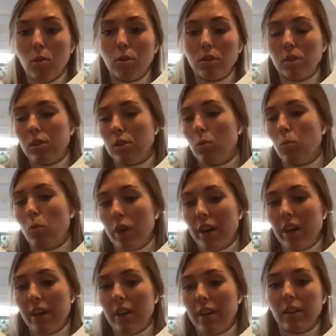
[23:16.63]
Is it the
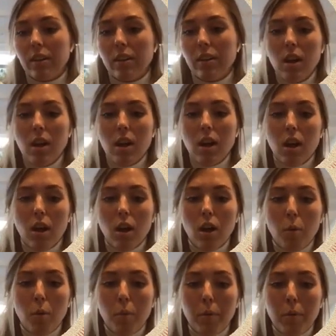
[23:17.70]
way that
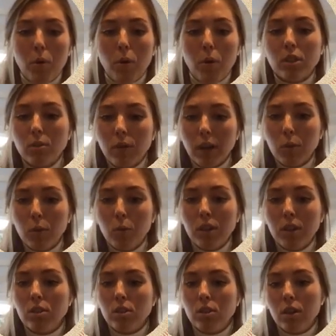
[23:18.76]
people interact
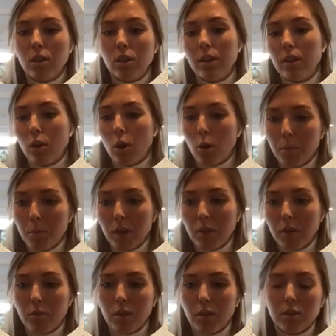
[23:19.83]
with each other in a
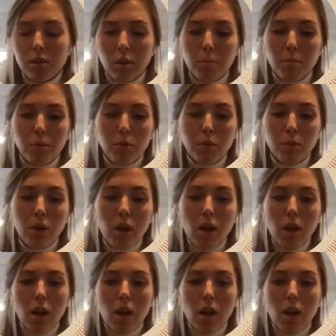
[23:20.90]
company, for example?